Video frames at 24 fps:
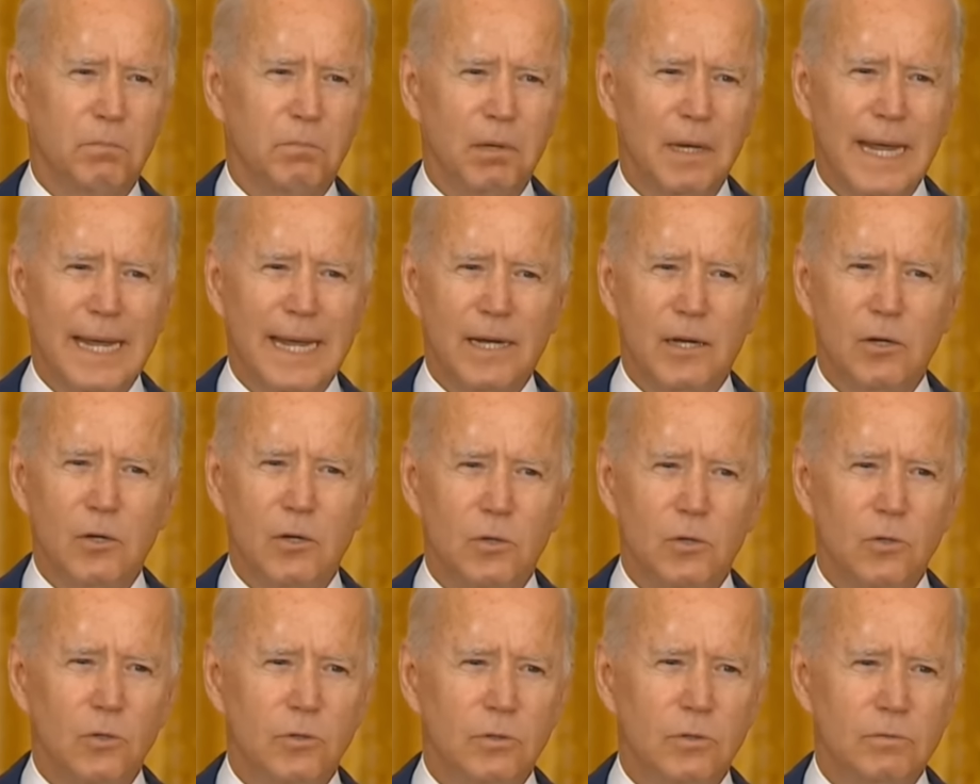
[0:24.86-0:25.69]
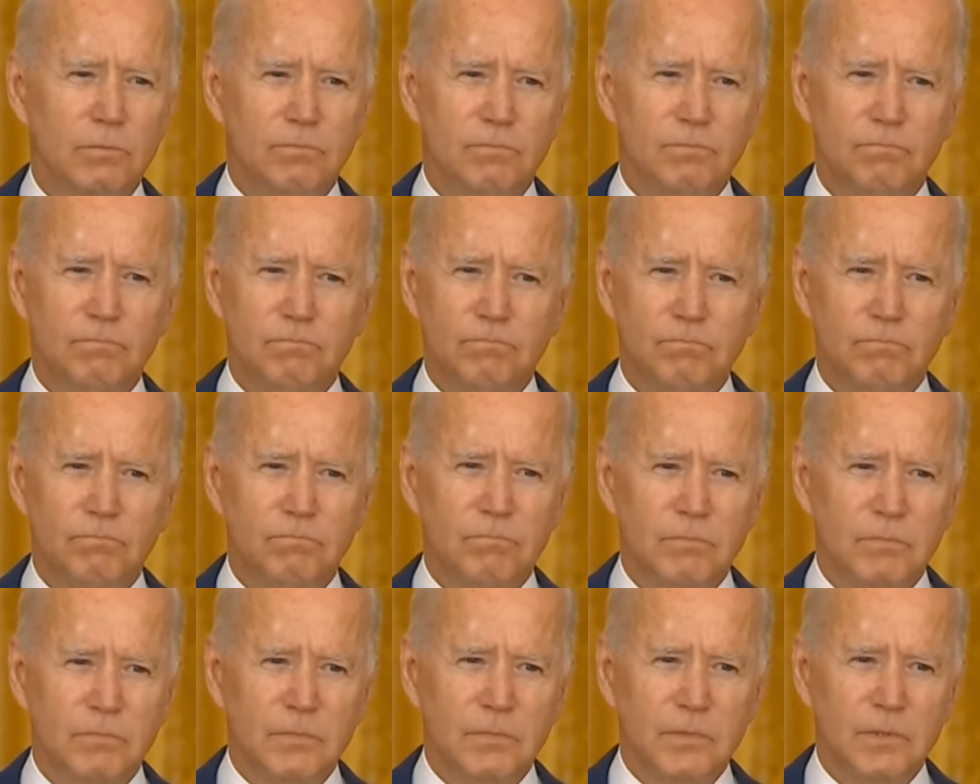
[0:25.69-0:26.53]
Black hole
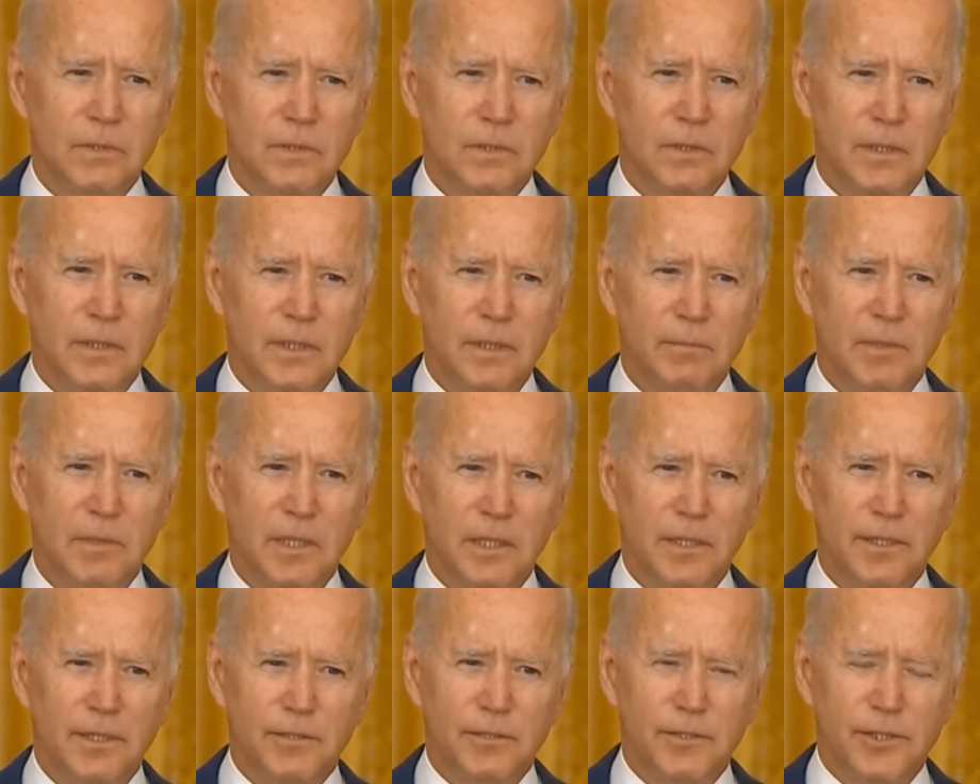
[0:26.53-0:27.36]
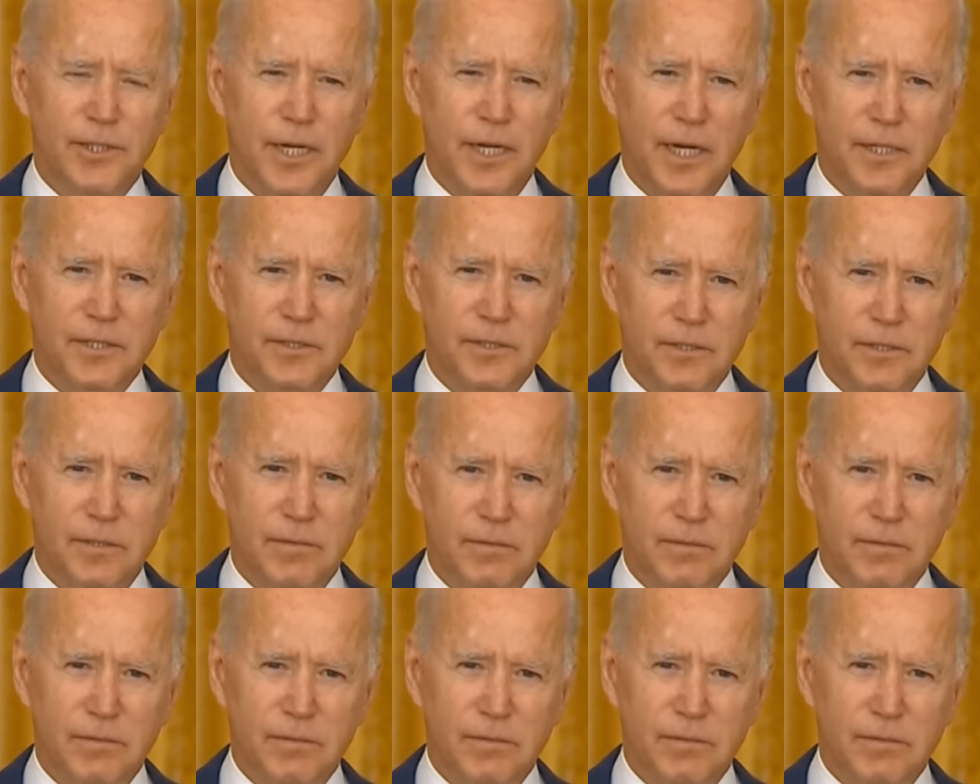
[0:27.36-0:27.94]
in the middle of your chest.